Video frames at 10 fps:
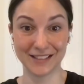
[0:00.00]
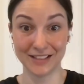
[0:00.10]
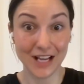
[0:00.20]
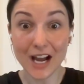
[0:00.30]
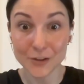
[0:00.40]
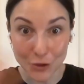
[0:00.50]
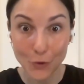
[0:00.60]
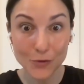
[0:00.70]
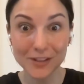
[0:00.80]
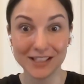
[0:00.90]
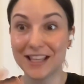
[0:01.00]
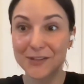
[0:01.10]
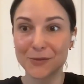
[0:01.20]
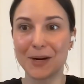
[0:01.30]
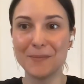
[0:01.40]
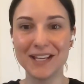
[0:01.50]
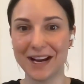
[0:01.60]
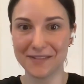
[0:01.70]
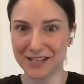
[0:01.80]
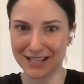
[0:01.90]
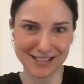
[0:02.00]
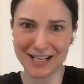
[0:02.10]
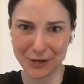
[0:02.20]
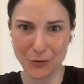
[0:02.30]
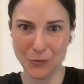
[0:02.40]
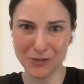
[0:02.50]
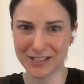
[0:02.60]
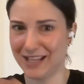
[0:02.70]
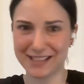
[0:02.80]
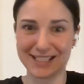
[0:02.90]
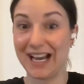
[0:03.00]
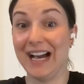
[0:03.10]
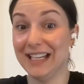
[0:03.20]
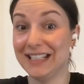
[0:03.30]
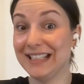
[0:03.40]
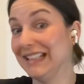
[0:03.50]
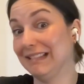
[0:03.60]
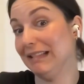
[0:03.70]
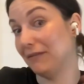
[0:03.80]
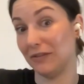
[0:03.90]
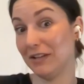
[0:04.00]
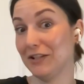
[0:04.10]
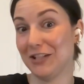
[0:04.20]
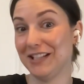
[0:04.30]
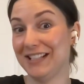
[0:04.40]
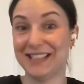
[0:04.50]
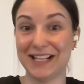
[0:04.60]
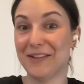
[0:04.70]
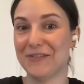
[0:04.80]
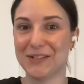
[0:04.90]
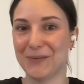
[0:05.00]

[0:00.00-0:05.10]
Yeah, totally. That's what I mean. I was like, isn't it cool that that's kind of the definition itself as